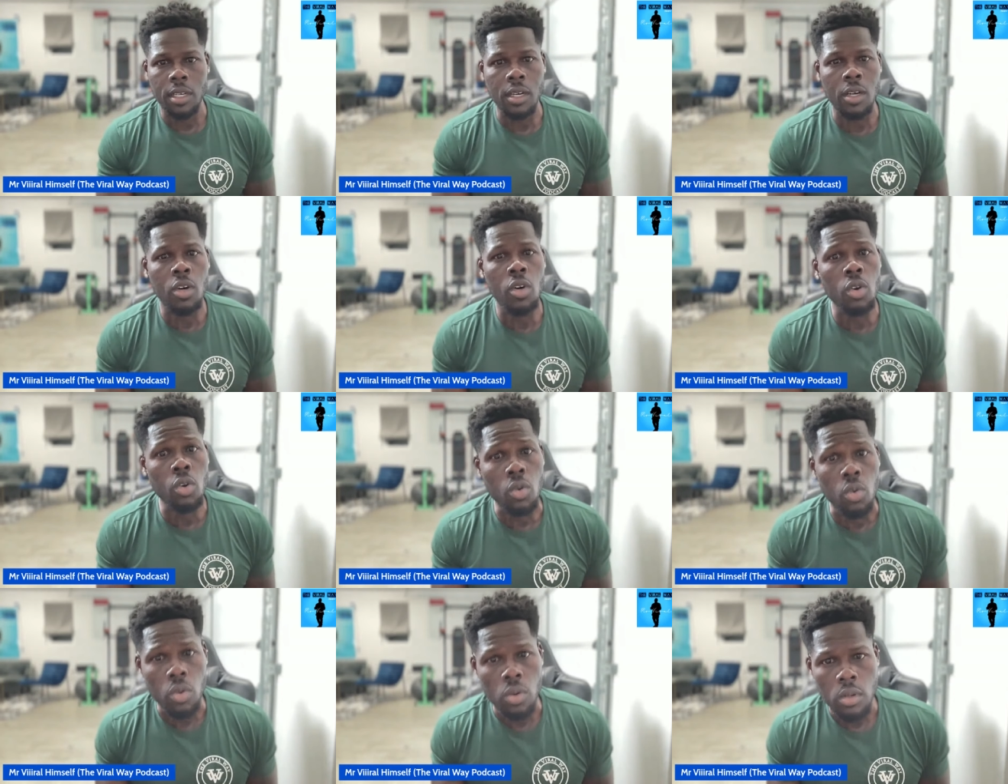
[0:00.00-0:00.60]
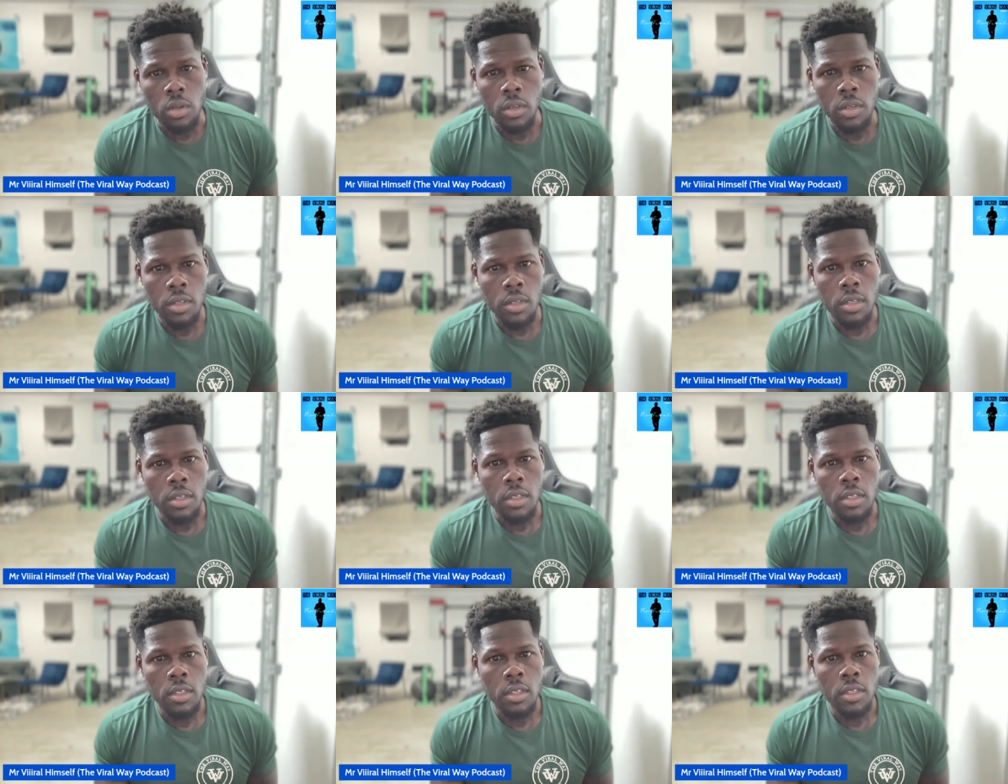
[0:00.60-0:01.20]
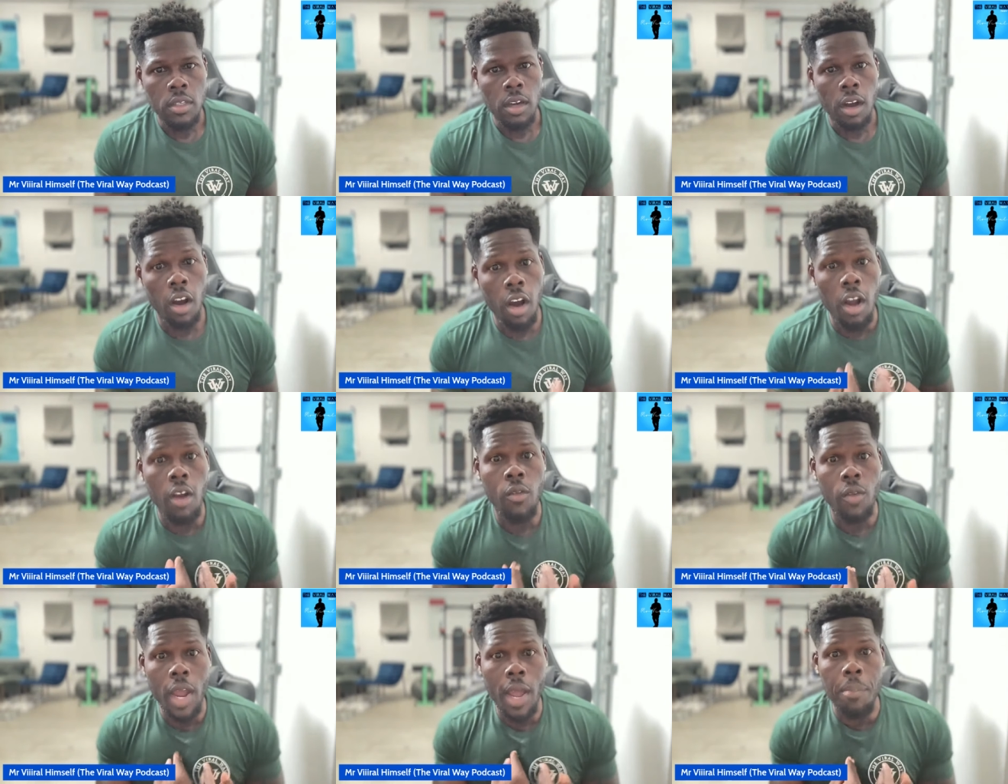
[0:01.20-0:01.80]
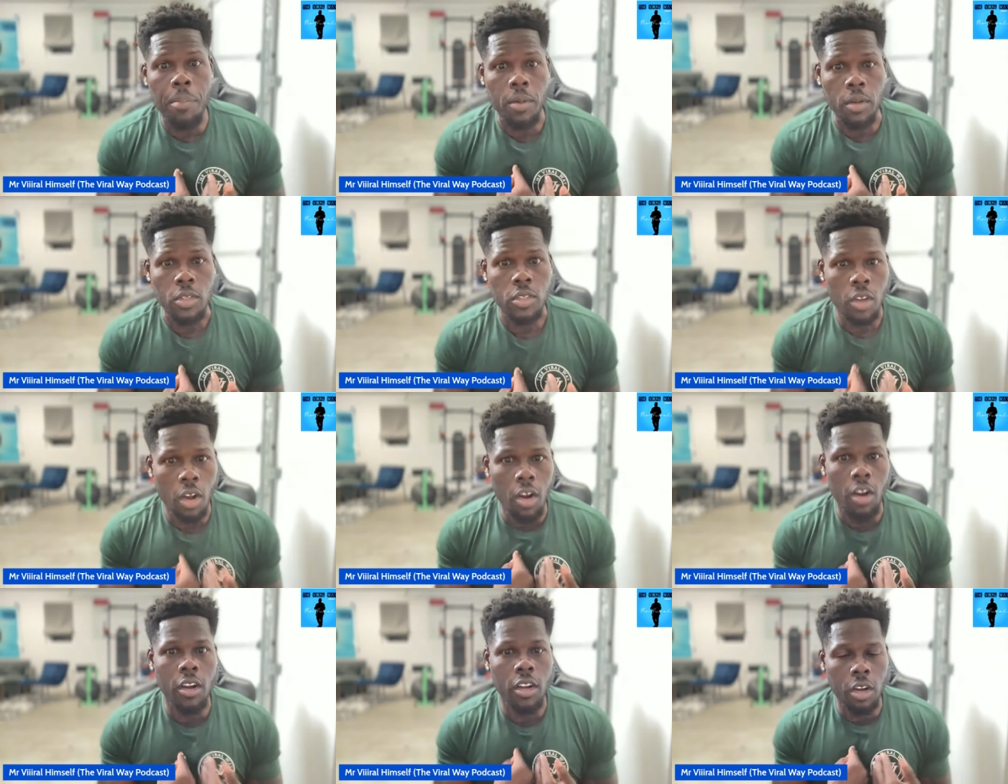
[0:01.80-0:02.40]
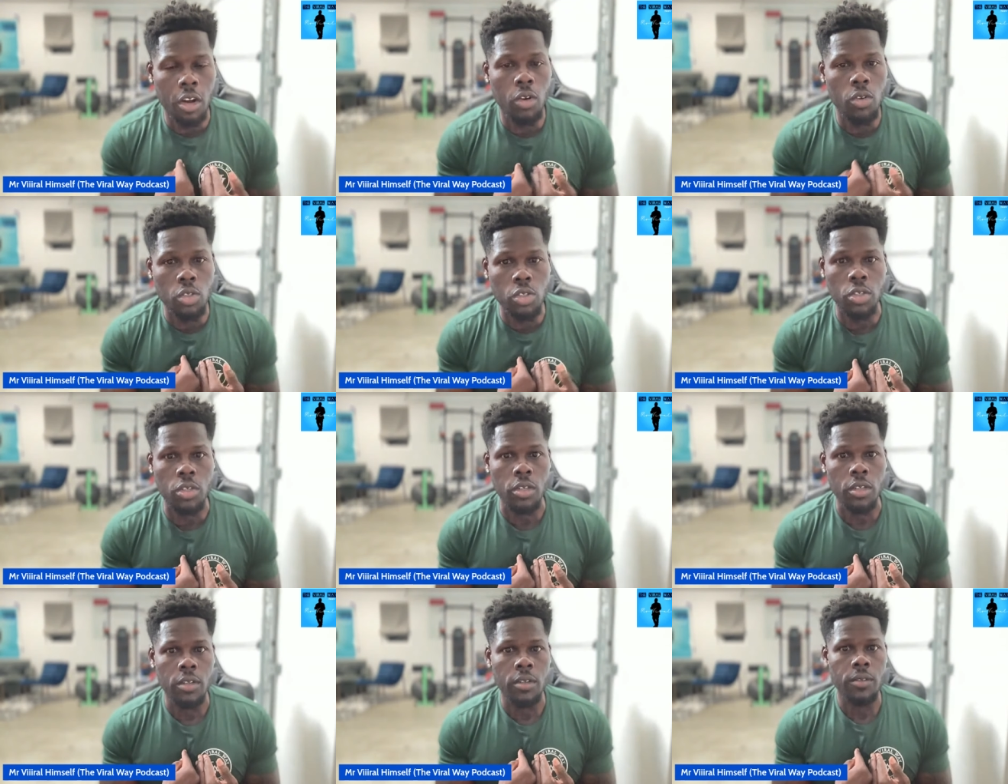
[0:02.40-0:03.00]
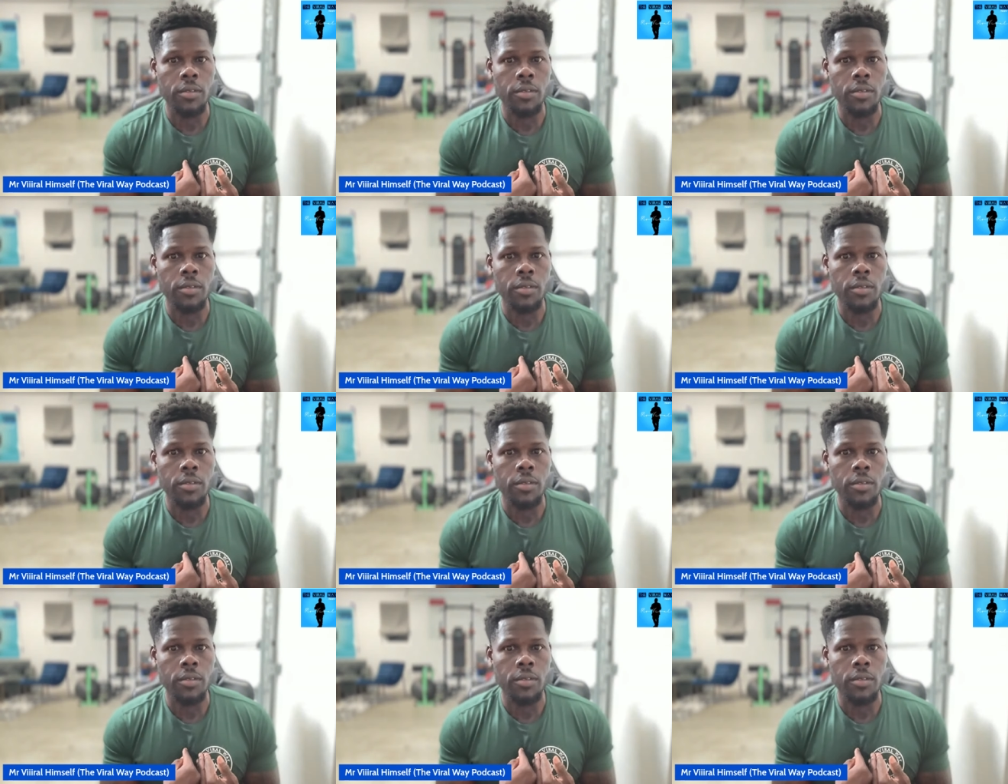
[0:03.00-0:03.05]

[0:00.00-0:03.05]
A who? Our rappers, our culture.